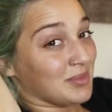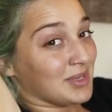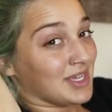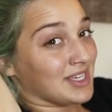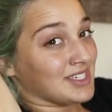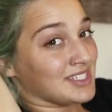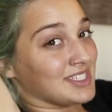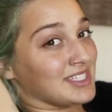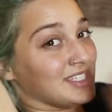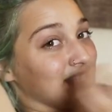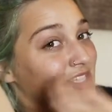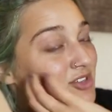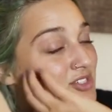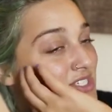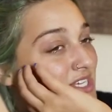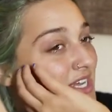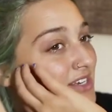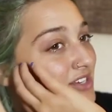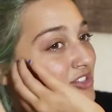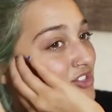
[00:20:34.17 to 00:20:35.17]
because
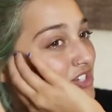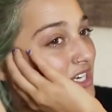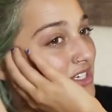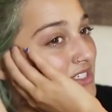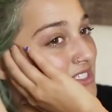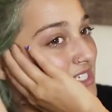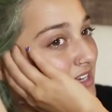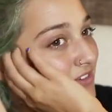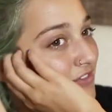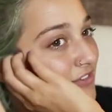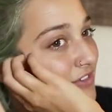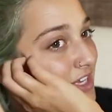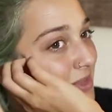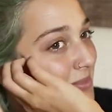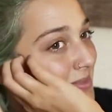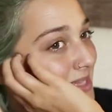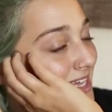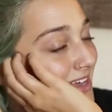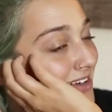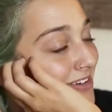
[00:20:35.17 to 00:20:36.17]
those kind of drugs like
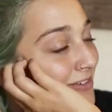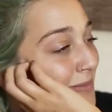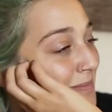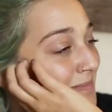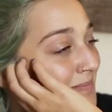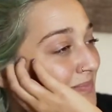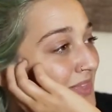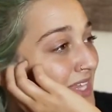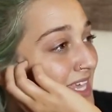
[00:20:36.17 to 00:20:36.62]
freak me out.